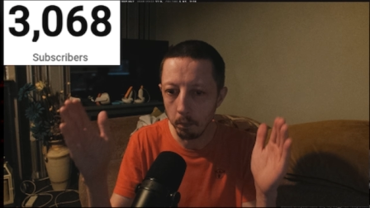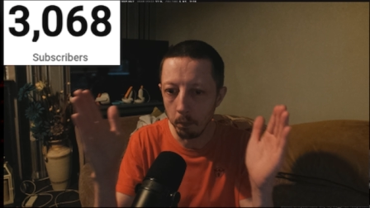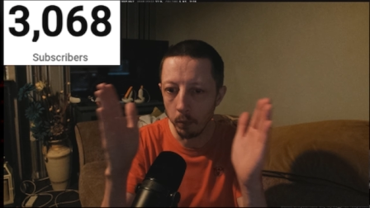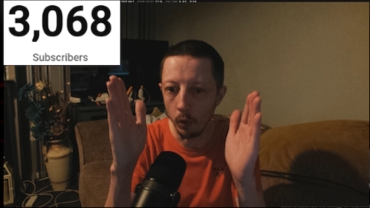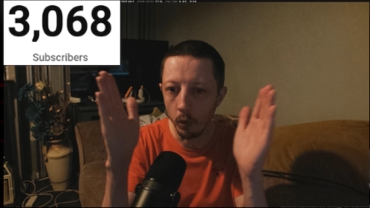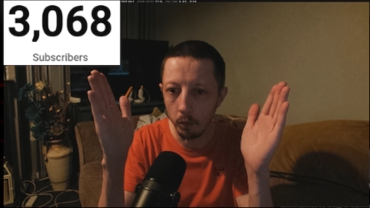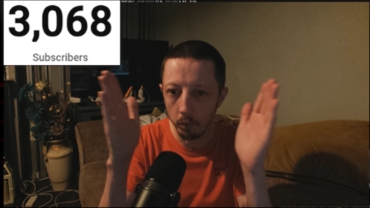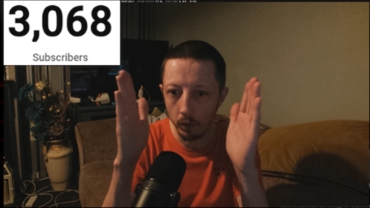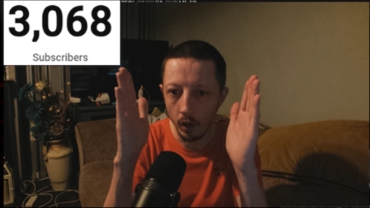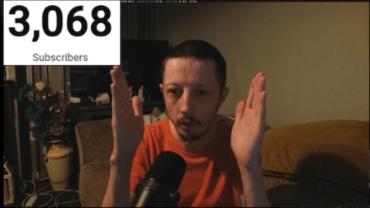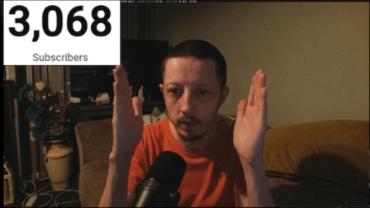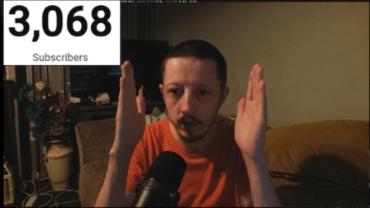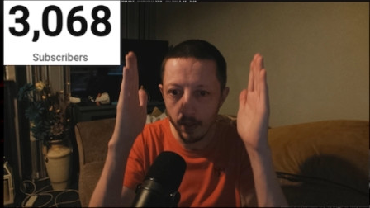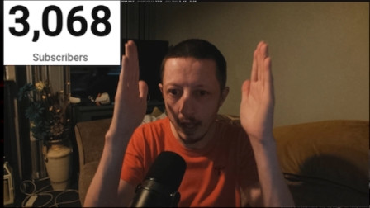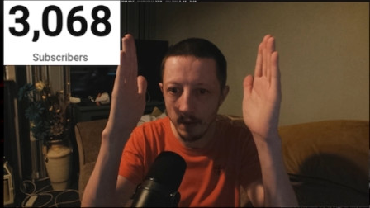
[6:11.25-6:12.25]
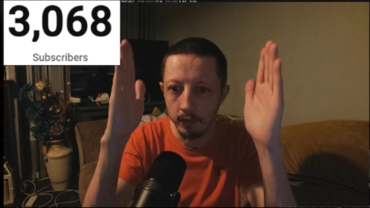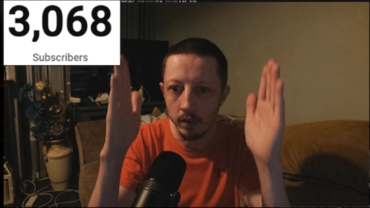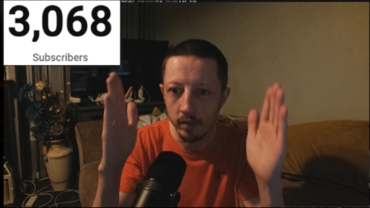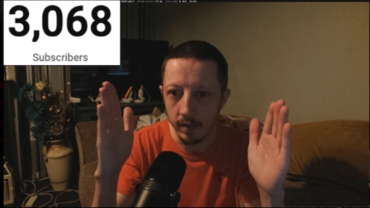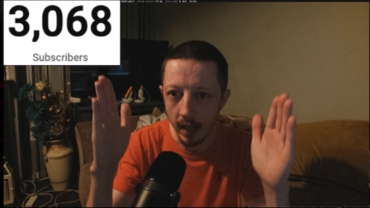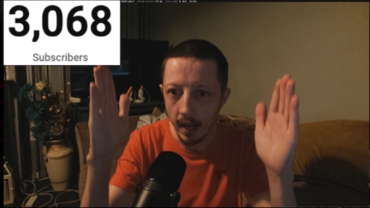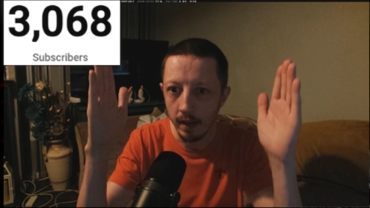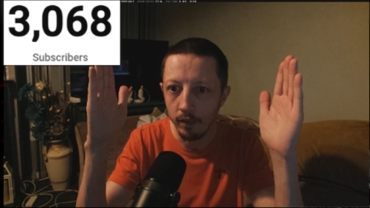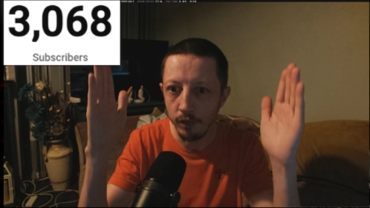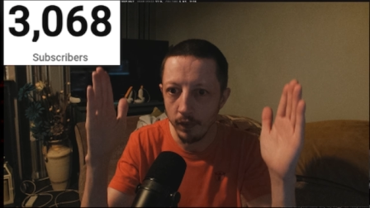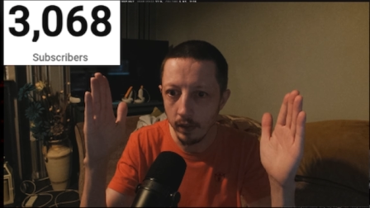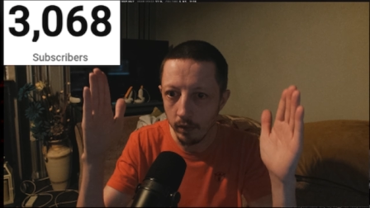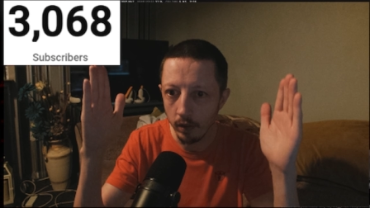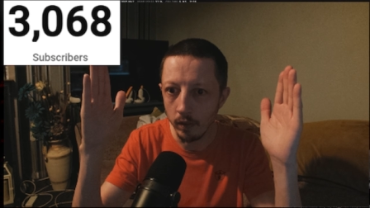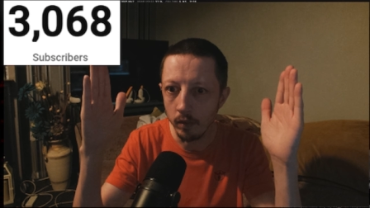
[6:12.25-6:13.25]
But obviously, have the sides
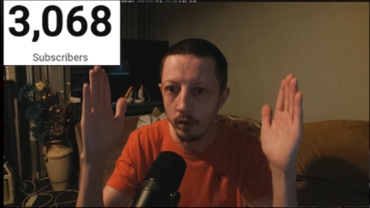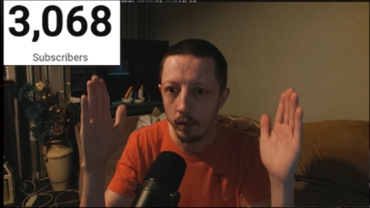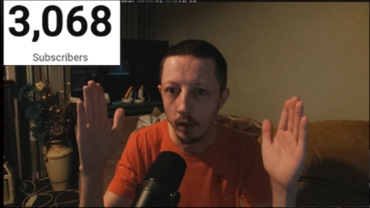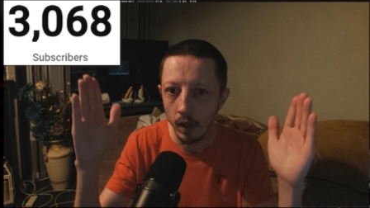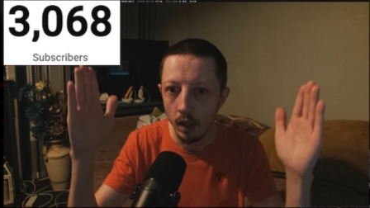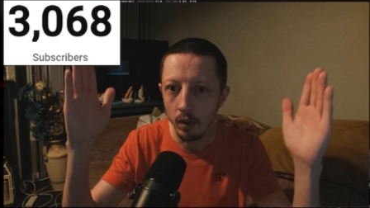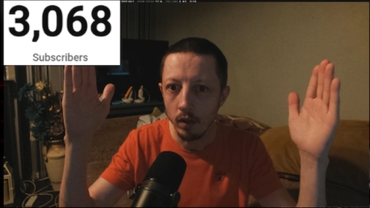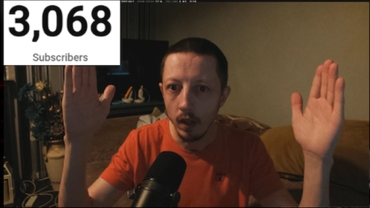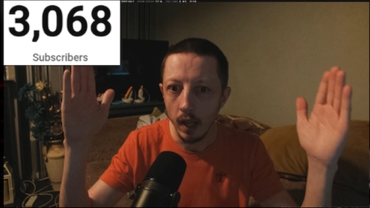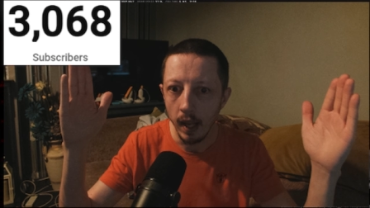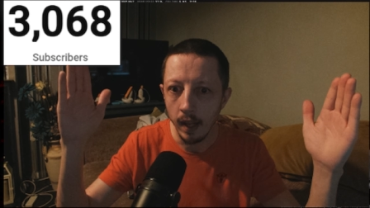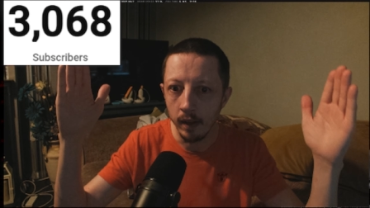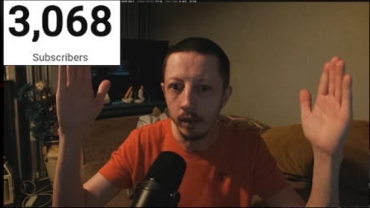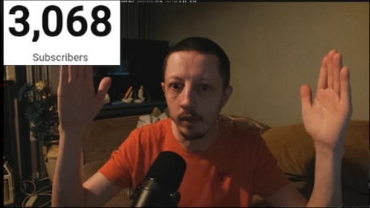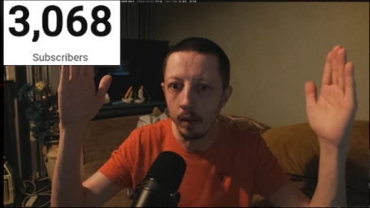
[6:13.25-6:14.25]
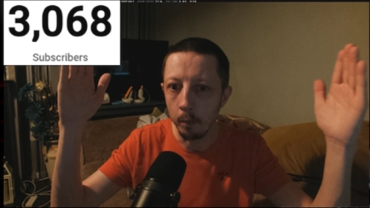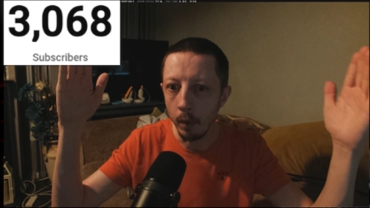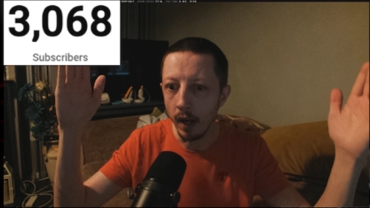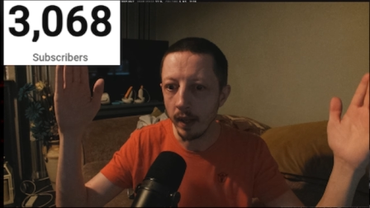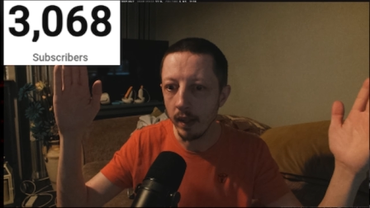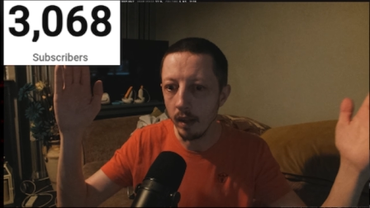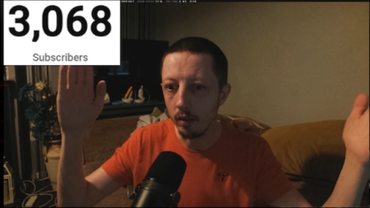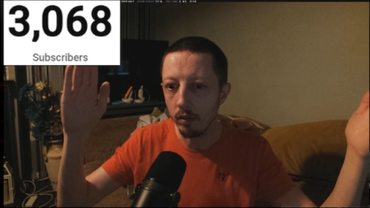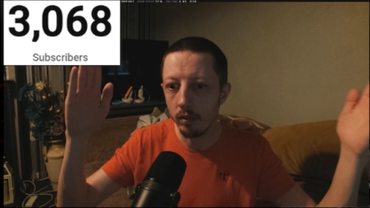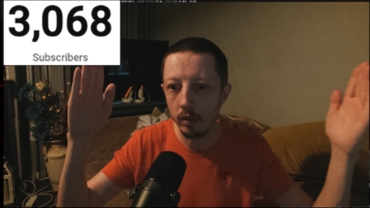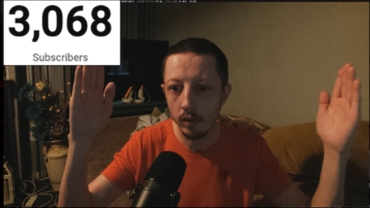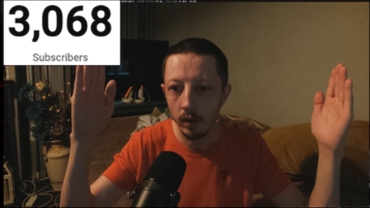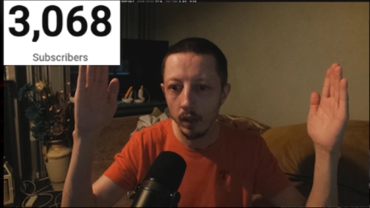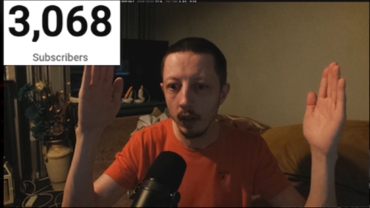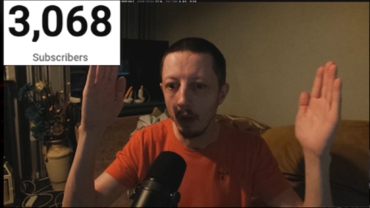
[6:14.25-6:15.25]
fitted in the
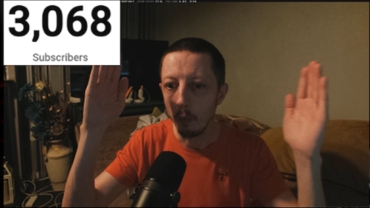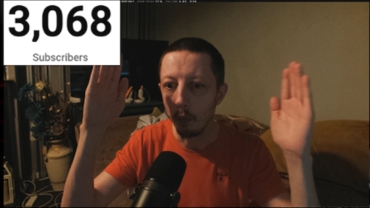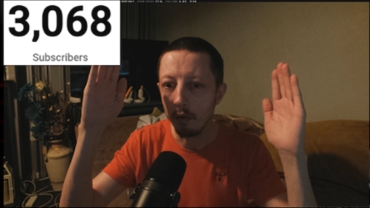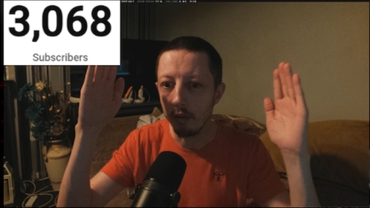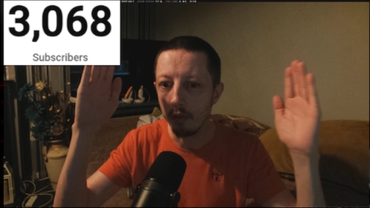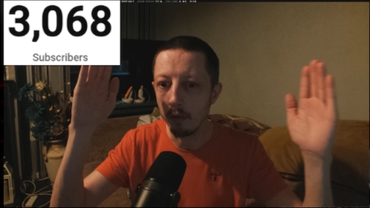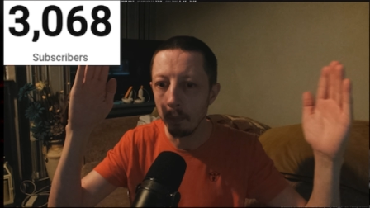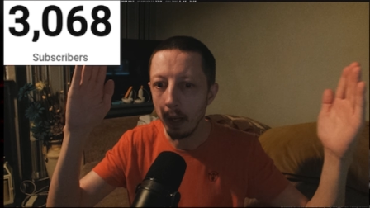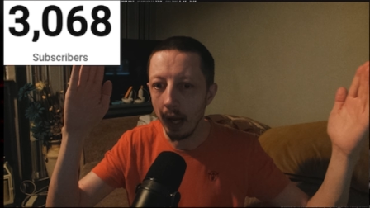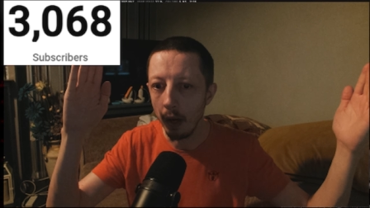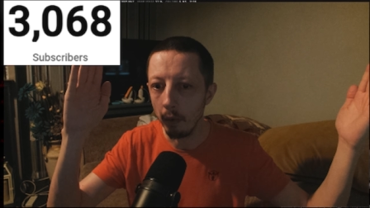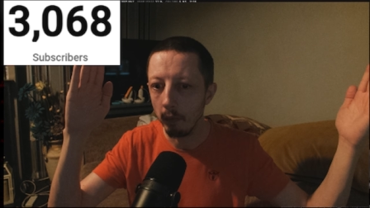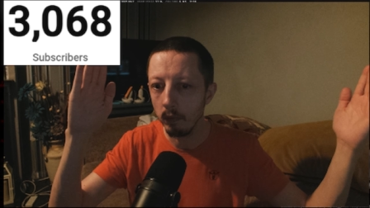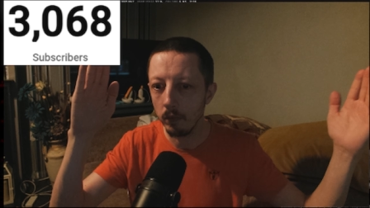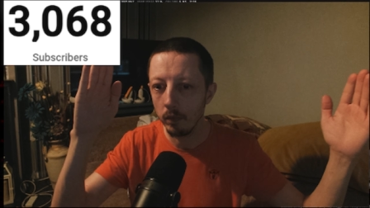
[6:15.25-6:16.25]
brackets, which is about